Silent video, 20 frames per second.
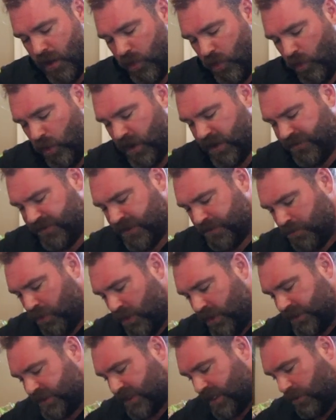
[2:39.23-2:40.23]
One of the
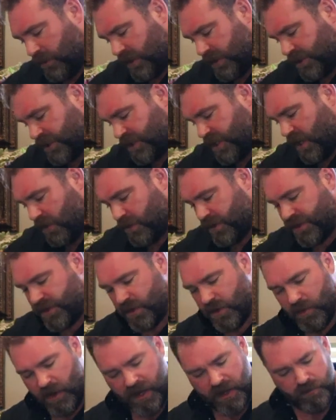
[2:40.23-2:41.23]
points I want to share with
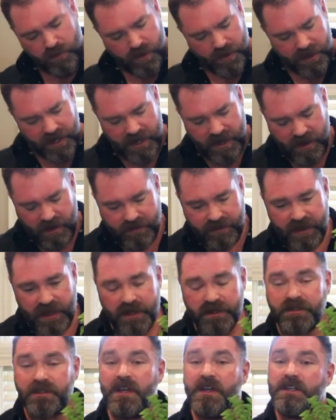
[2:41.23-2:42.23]
you while I'm working on
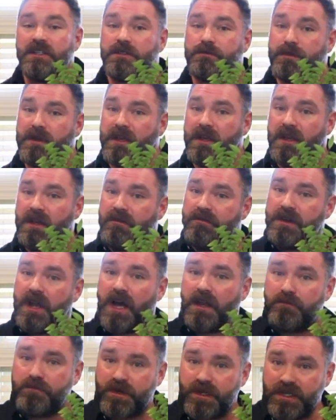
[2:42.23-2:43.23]
this, speaking of
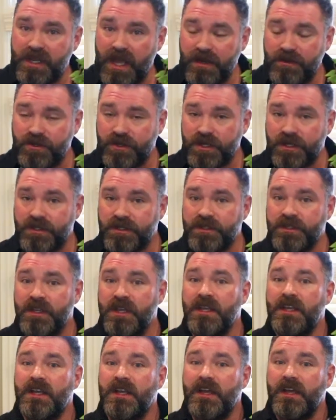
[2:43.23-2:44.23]
non-pretentious,
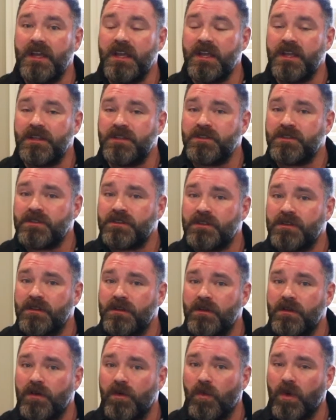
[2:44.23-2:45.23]
is
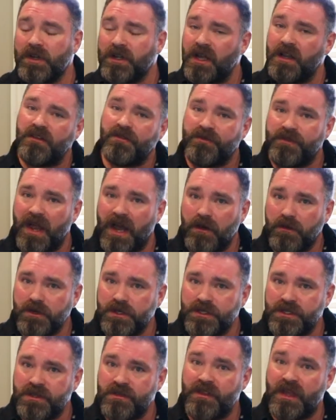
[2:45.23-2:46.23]
what kind of
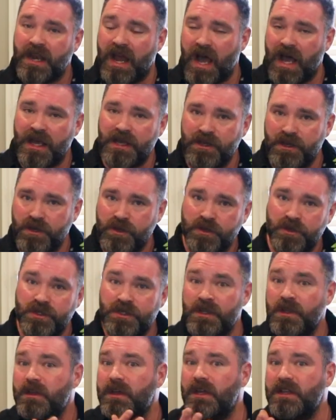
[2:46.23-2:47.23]
flowers that I
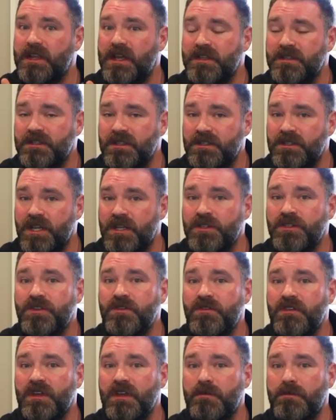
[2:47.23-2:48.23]
use, and I suggest you
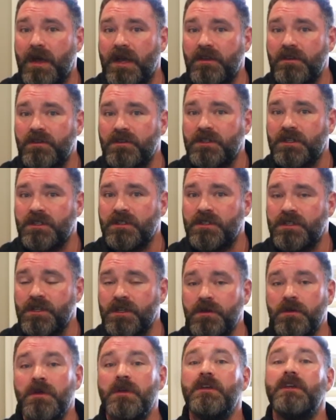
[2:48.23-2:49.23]
think about using
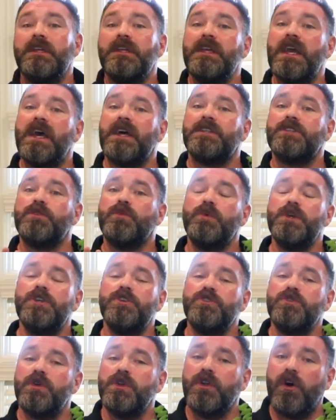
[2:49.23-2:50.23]
too. Yes, we
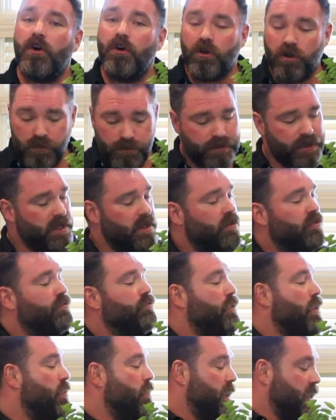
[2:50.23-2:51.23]
should all be
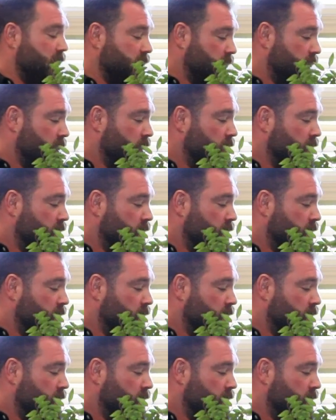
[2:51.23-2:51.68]
growing